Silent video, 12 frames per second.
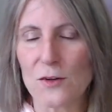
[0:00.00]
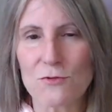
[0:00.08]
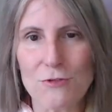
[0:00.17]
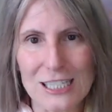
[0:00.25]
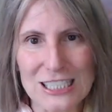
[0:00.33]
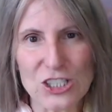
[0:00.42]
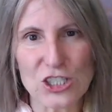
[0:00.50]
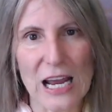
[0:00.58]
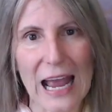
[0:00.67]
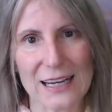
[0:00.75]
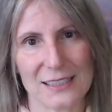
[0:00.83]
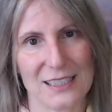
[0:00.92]

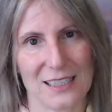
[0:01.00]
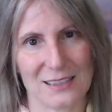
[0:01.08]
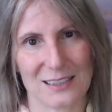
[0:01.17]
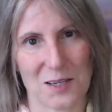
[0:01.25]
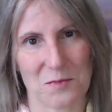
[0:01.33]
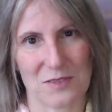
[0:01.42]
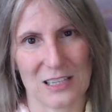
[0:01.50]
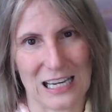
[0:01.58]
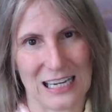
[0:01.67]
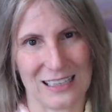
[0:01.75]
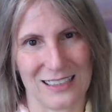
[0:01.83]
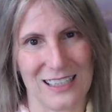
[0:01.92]
rejecting
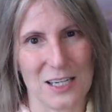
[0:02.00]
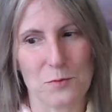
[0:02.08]
something,